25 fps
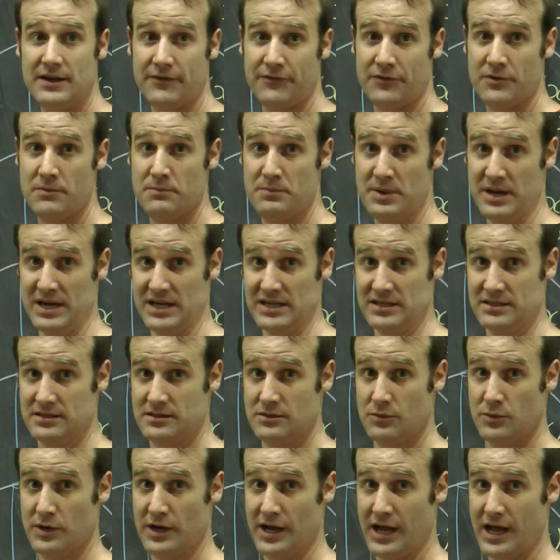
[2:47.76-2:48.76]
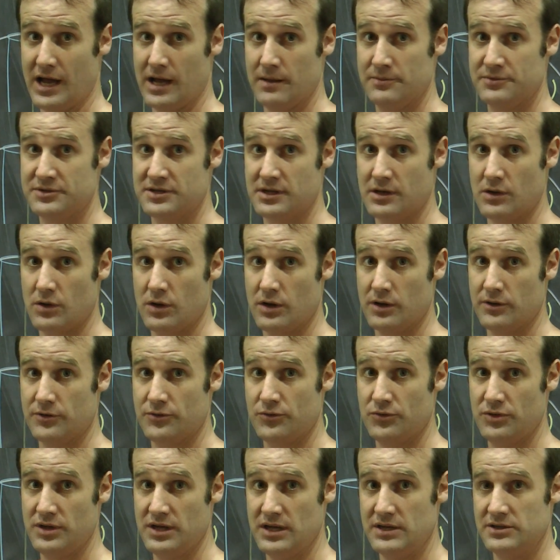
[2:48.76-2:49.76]
different beast when it comes to going
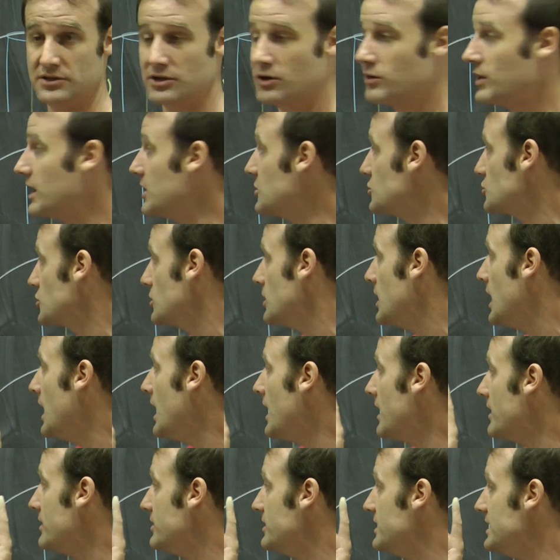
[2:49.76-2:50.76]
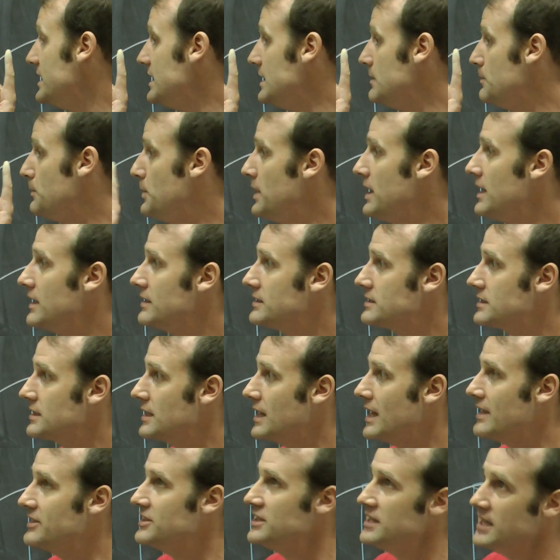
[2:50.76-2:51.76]
through the integration. The bit
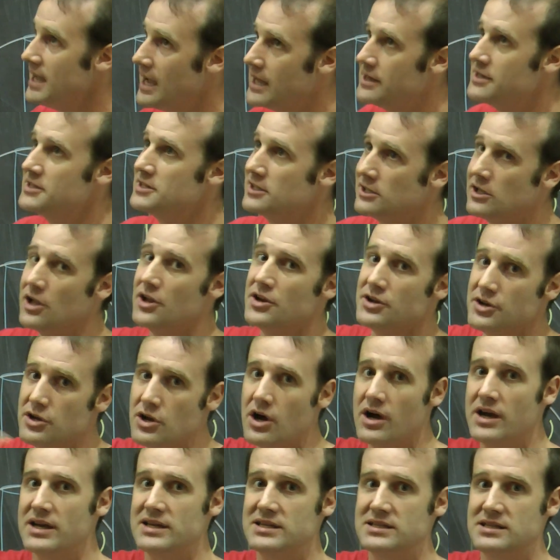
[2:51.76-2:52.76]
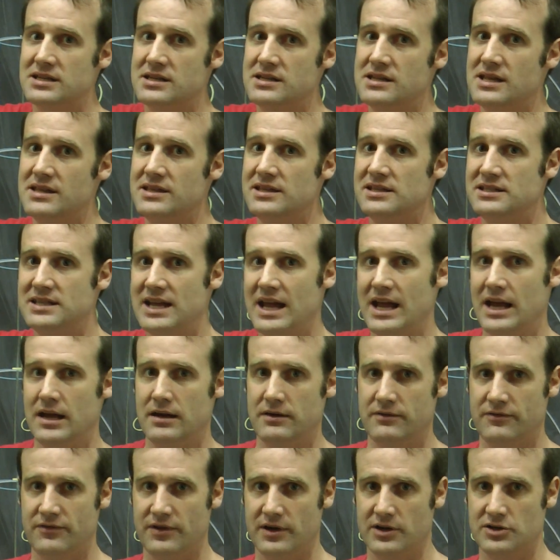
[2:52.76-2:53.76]
at the end is a lot nicer than the
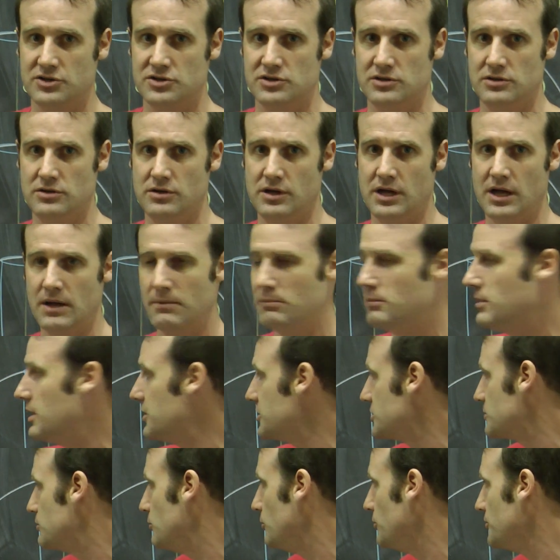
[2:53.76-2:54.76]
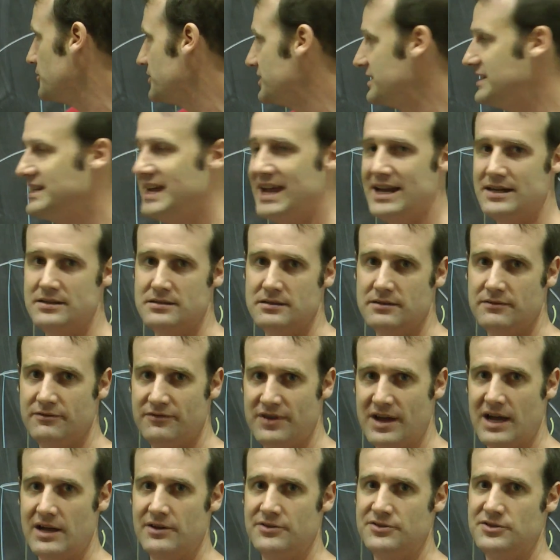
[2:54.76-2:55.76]
tan function. You get much more set
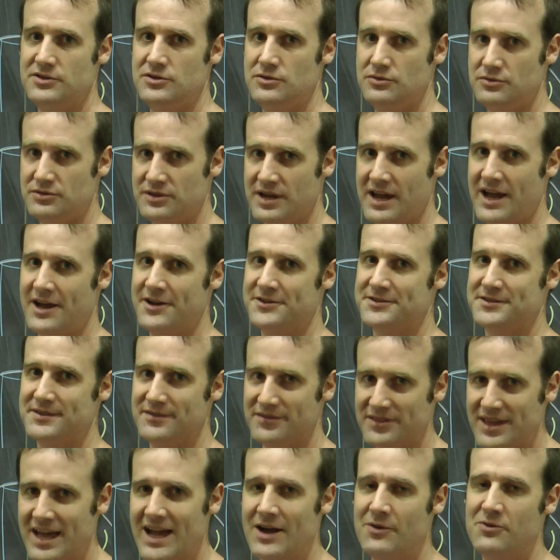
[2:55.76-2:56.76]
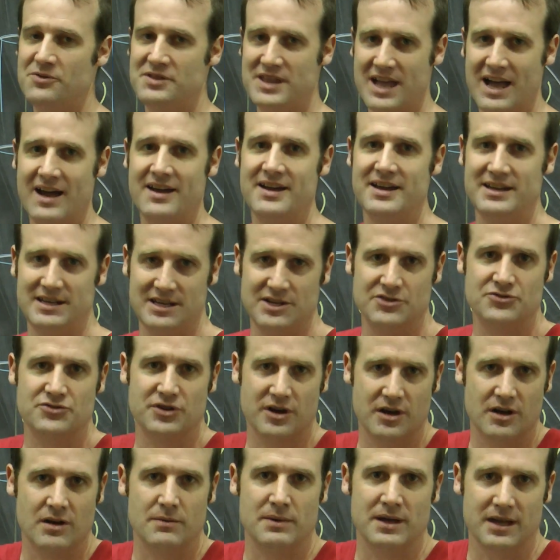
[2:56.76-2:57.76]
values out of that without any
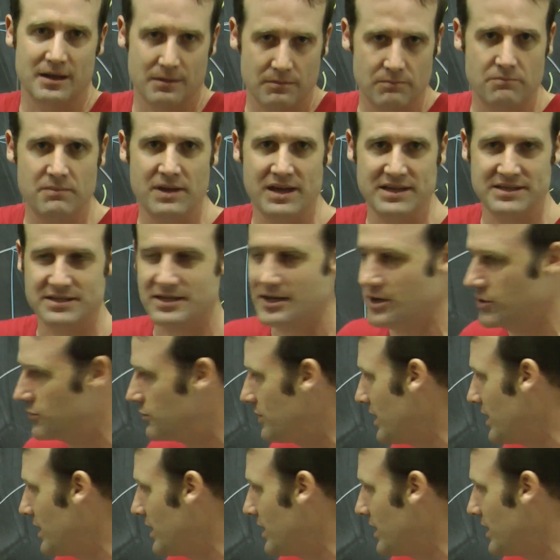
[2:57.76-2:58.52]
trigonomic messing